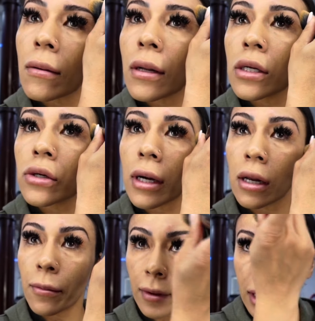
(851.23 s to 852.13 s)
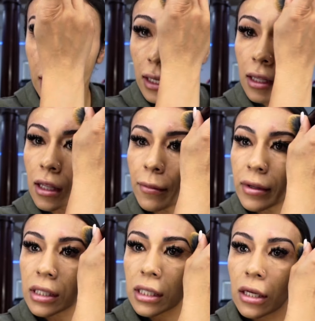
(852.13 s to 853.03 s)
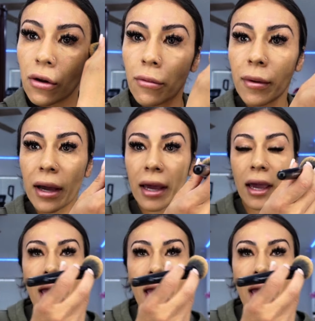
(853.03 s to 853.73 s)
I'm gonna try to blend in the mosquito bite.